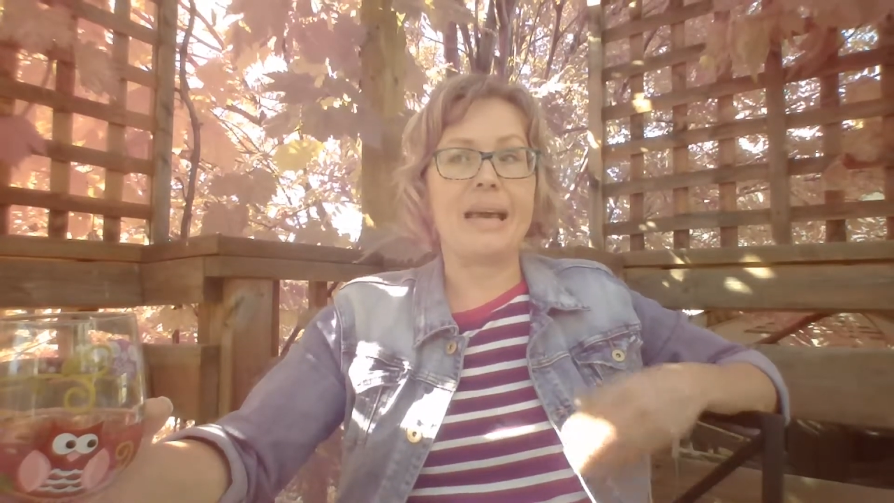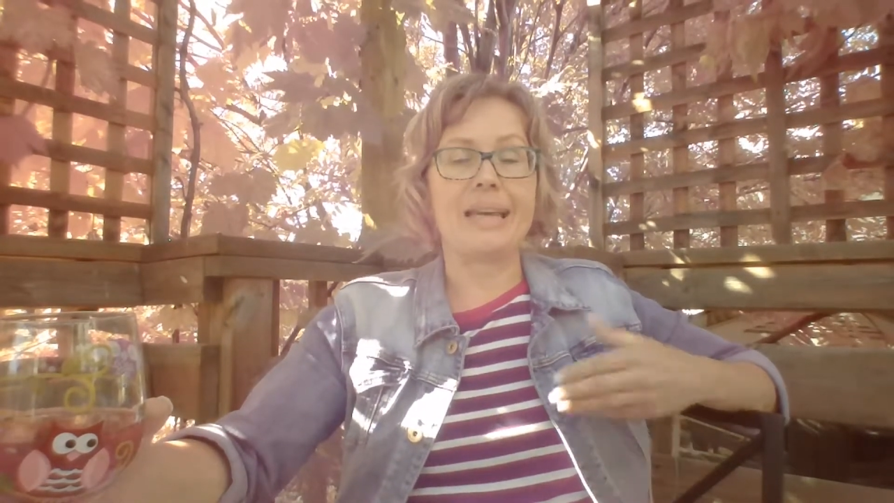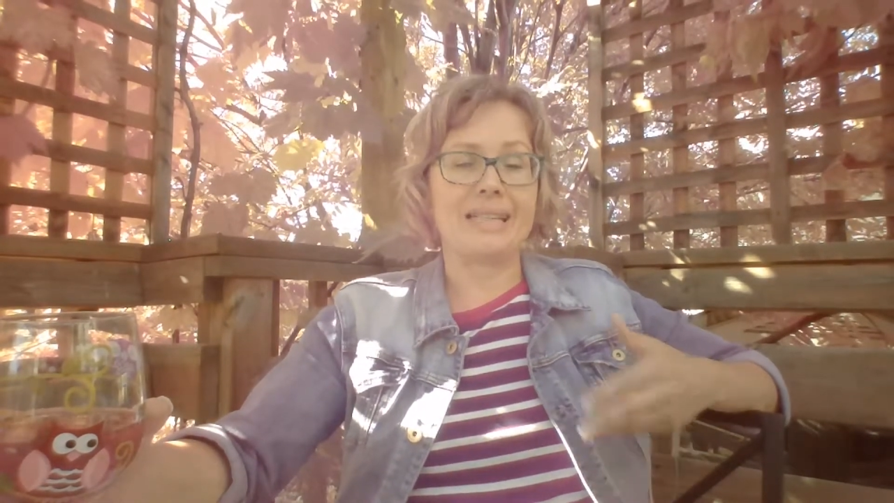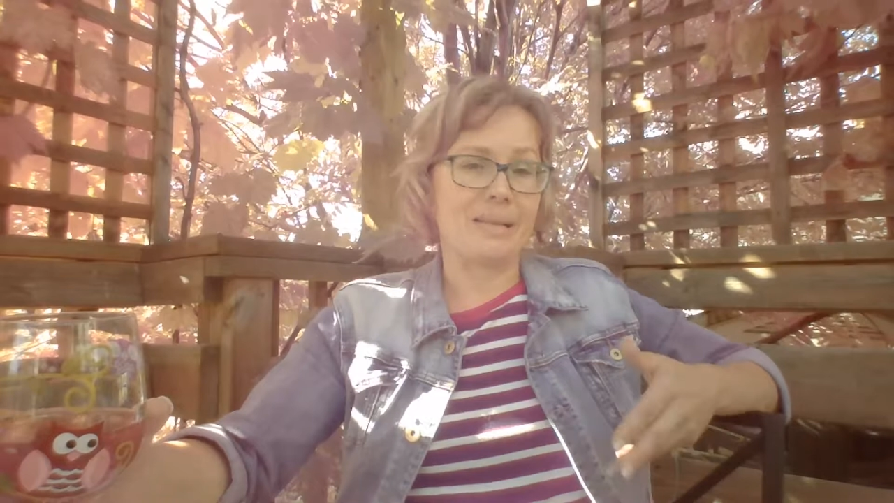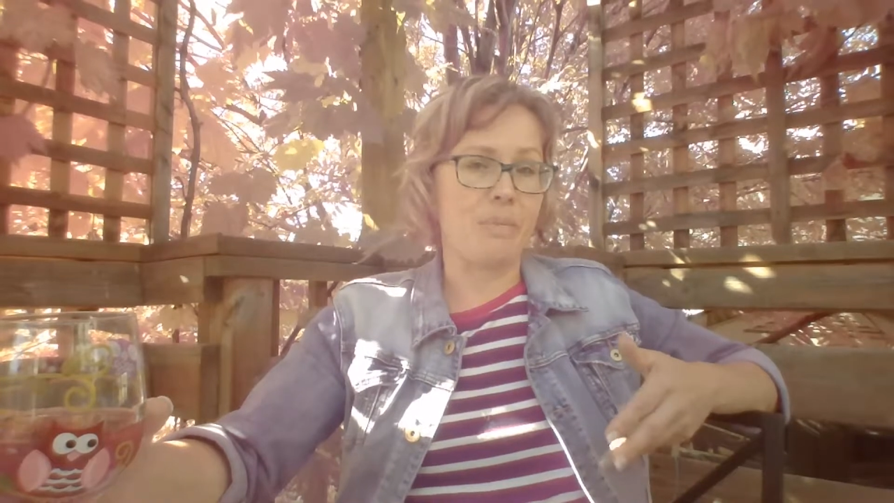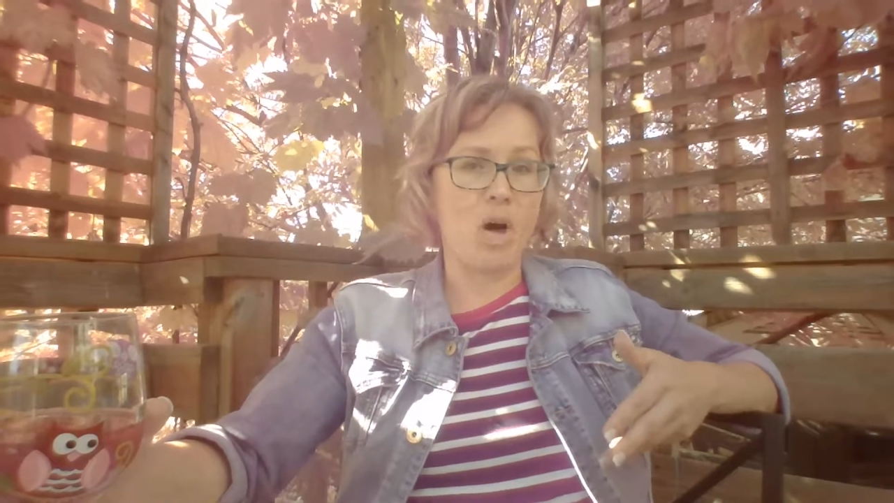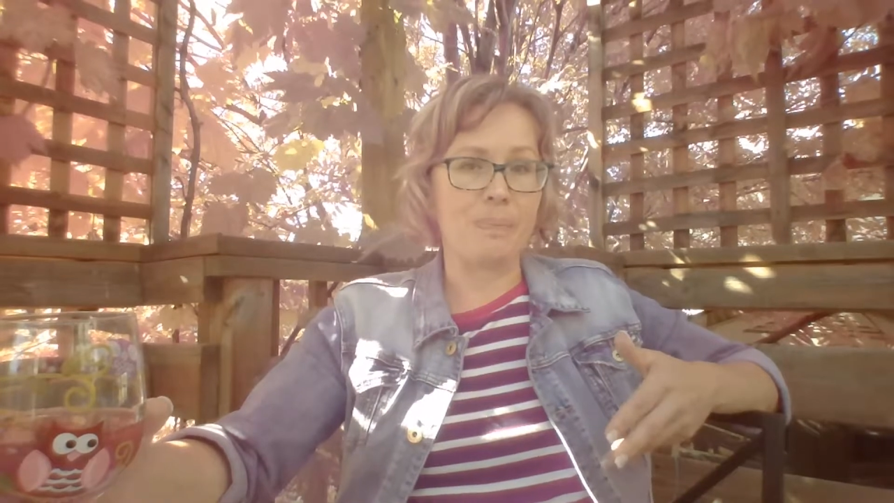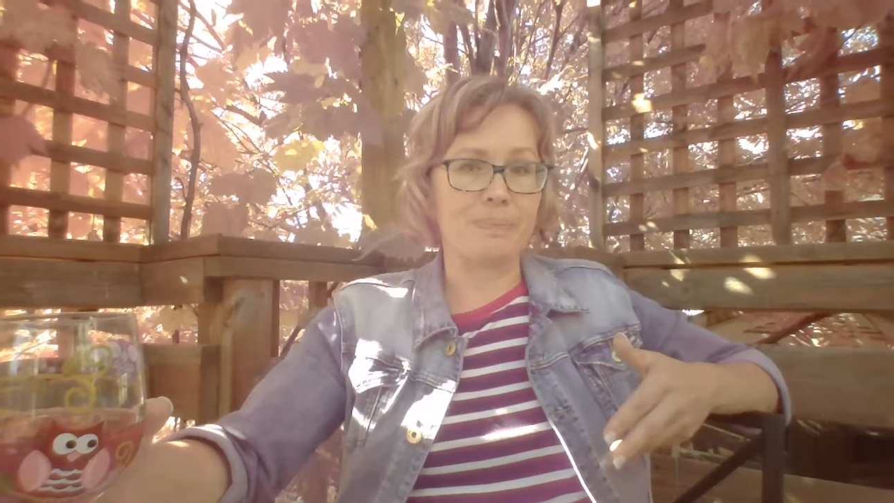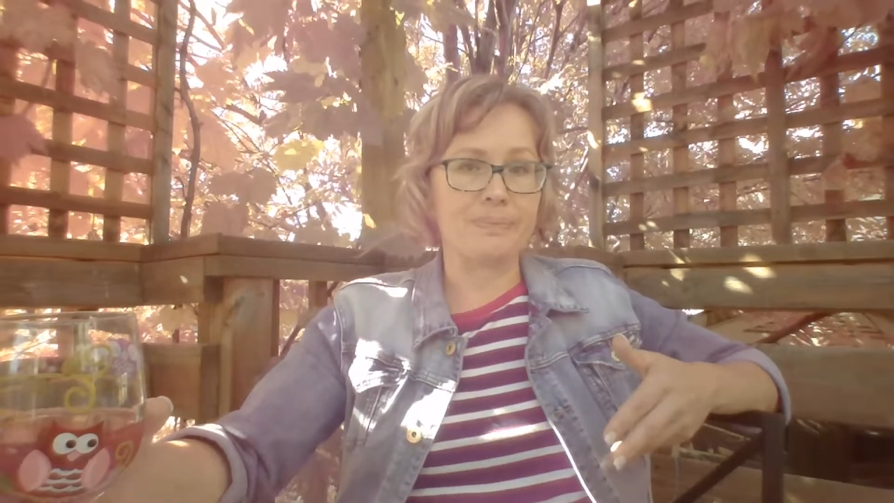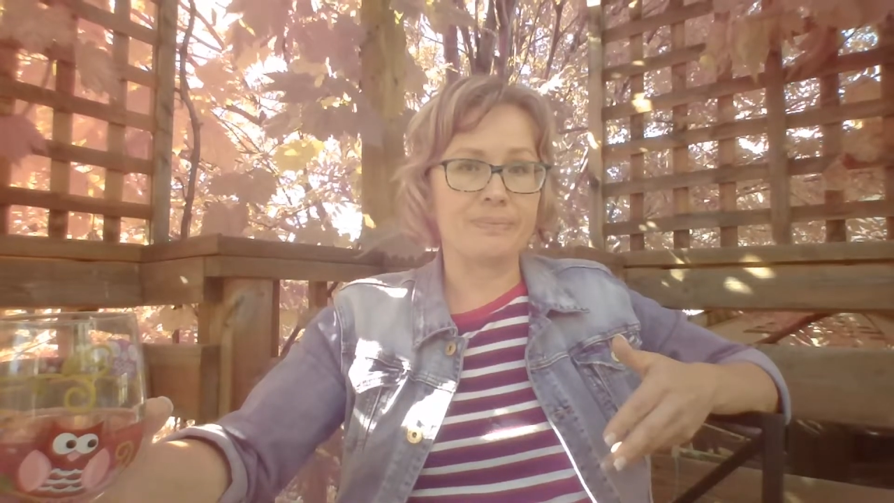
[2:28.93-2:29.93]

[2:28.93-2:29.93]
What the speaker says: and as a mom.